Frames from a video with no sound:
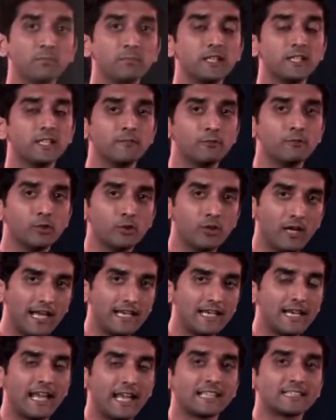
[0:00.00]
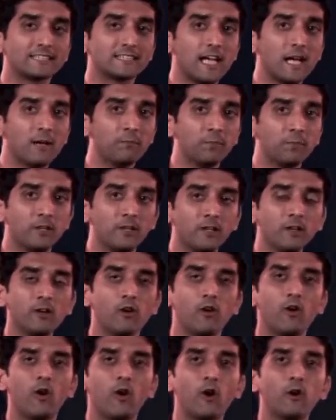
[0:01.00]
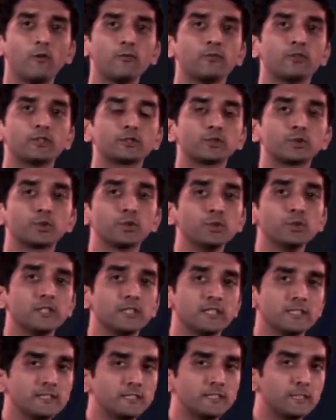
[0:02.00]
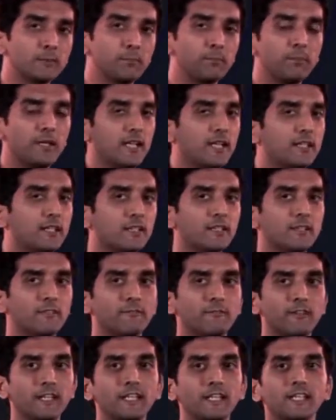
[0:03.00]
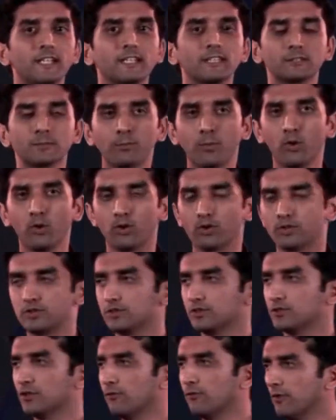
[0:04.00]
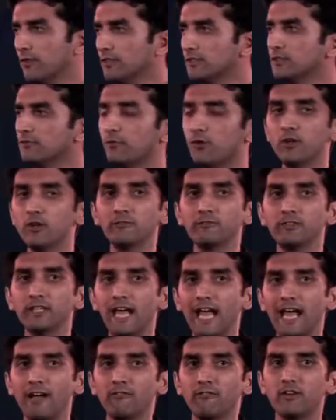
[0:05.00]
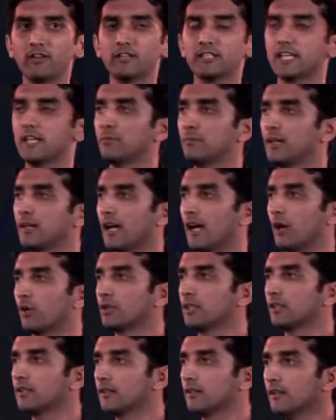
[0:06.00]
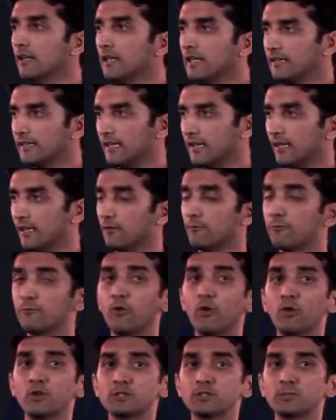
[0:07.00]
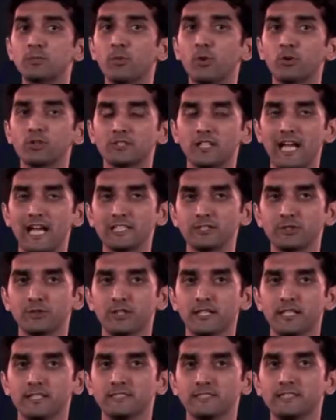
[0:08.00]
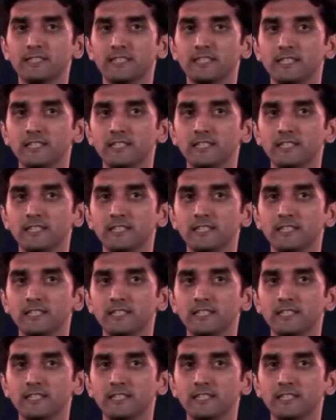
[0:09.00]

me give you an example of students playing various sports. So first of all, we have a table out here. There are 4 sports, as you can see: